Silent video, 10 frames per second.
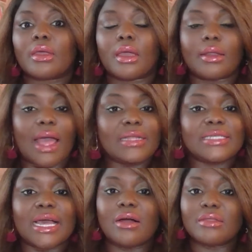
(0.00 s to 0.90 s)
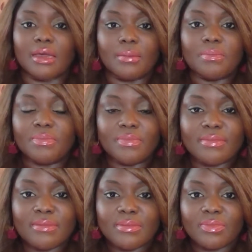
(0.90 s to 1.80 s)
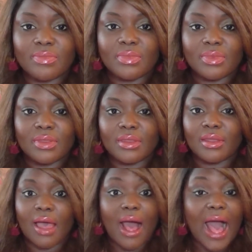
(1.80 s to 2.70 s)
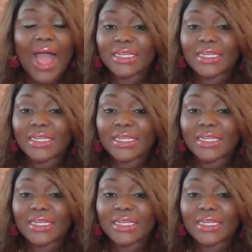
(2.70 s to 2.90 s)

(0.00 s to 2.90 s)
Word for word: And I tell them, I